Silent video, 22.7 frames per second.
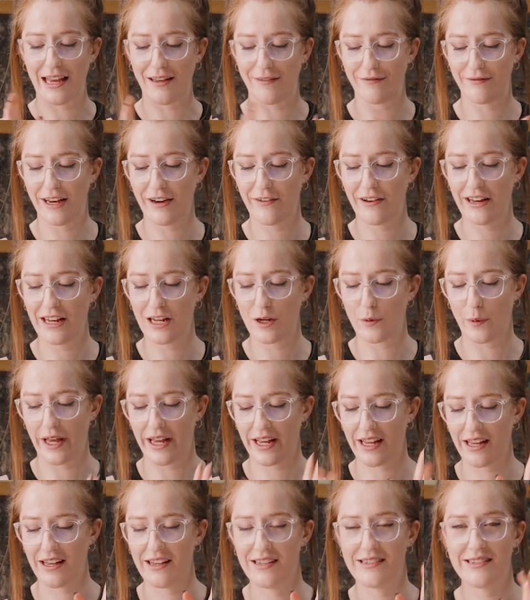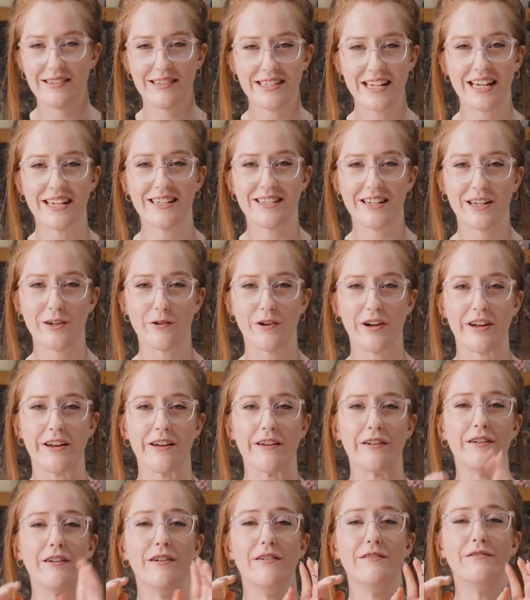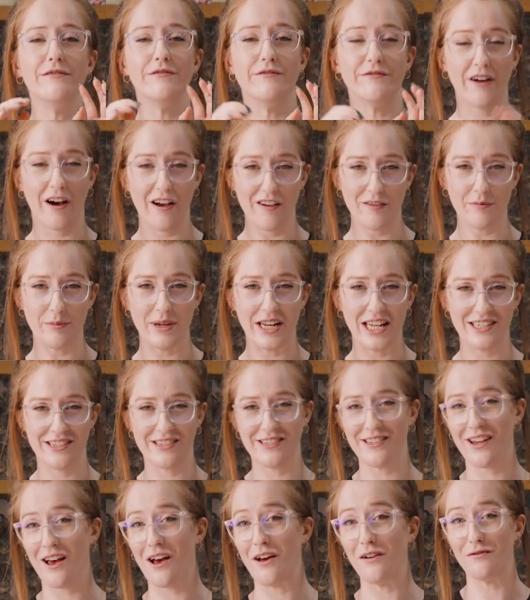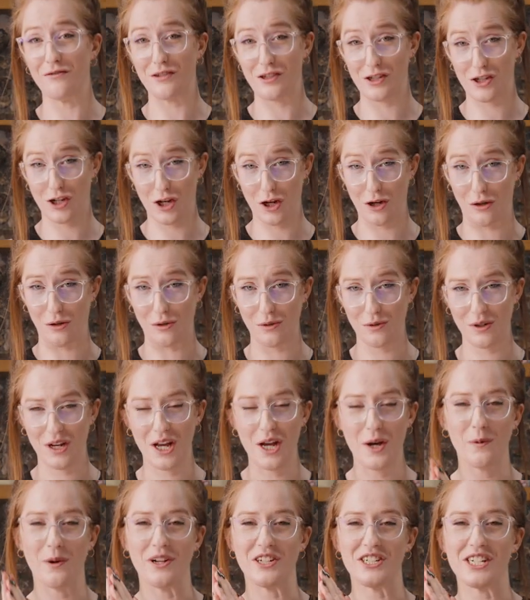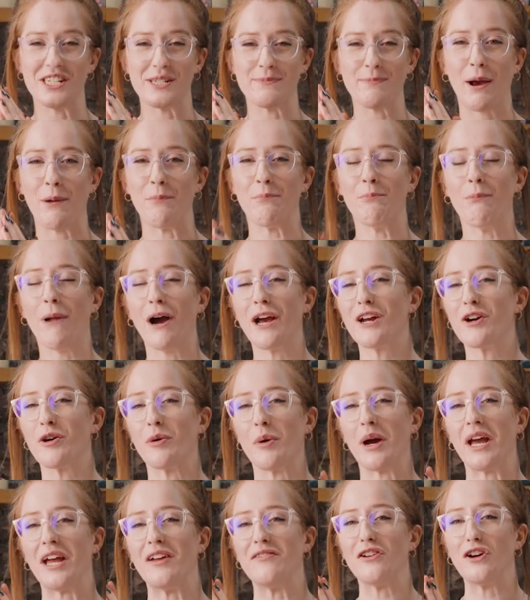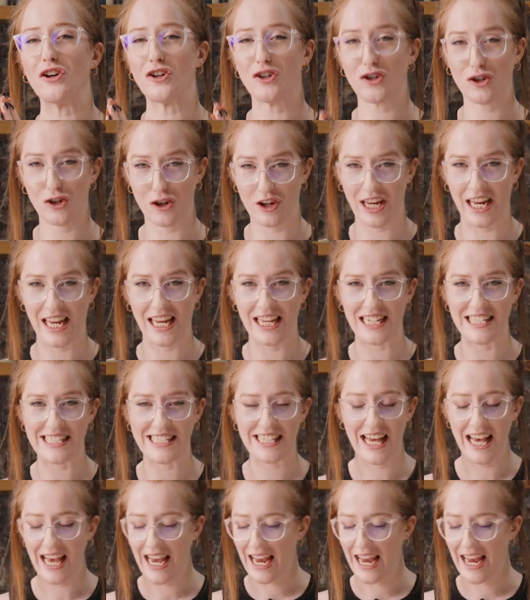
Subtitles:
a very quick 6-ingredient, 5-minute dessert for 2, which is my microwave cookies.